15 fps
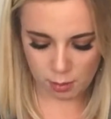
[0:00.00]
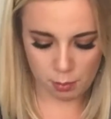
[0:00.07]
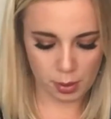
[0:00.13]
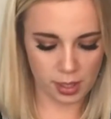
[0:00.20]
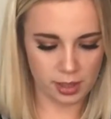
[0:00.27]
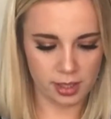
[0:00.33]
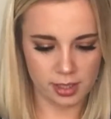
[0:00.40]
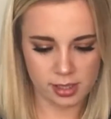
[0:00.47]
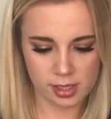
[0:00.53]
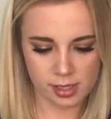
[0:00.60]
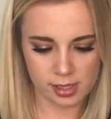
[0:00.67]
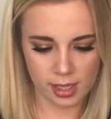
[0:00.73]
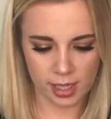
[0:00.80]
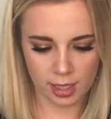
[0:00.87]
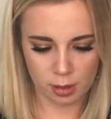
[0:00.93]
but this
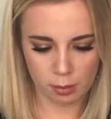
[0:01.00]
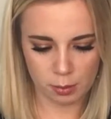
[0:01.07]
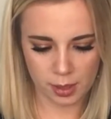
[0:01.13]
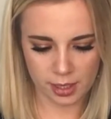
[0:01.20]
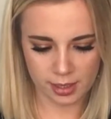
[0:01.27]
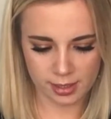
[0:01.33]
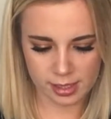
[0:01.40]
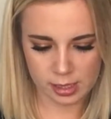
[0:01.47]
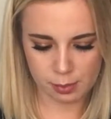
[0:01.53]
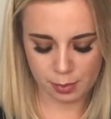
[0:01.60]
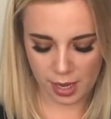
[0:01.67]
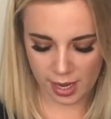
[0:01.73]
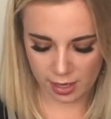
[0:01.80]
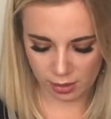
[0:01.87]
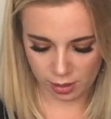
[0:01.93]
has like been
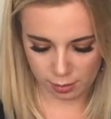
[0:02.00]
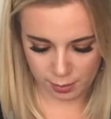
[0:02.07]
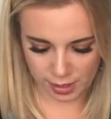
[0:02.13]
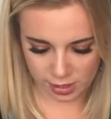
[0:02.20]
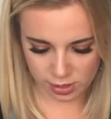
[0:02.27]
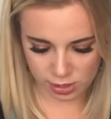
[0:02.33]
inspiring me